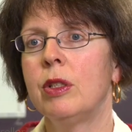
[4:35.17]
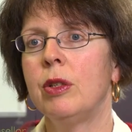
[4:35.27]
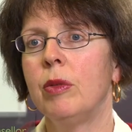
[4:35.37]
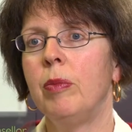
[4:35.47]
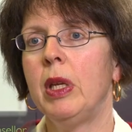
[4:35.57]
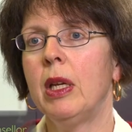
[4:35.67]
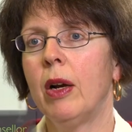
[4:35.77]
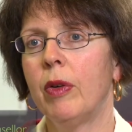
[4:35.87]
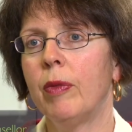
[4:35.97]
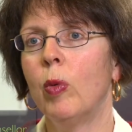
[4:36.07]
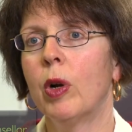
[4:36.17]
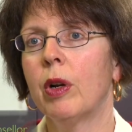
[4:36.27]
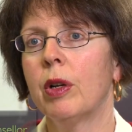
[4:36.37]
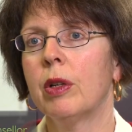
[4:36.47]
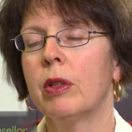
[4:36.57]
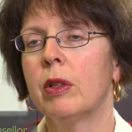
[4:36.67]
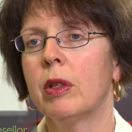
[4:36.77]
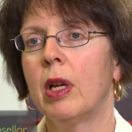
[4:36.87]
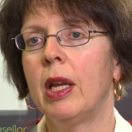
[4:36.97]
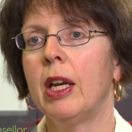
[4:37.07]
to be out of work,
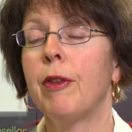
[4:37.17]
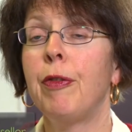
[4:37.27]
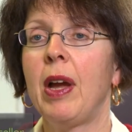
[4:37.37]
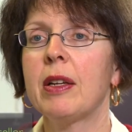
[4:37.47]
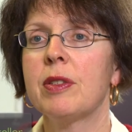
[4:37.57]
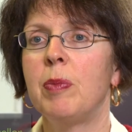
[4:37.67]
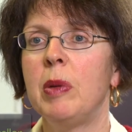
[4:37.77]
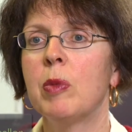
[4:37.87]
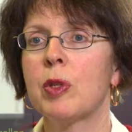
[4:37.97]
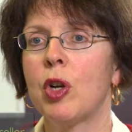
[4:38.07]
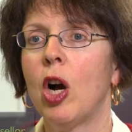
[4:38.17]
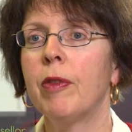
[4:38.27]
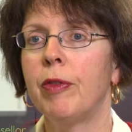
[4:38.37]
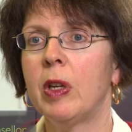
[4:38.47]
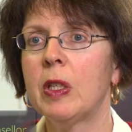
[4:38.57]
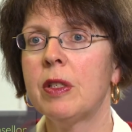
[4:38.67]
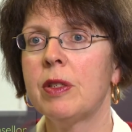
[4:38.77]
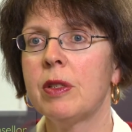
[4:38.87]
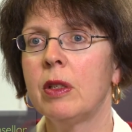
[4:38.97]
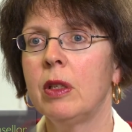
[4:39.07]
and it affects people's
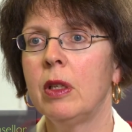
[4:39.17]
confidence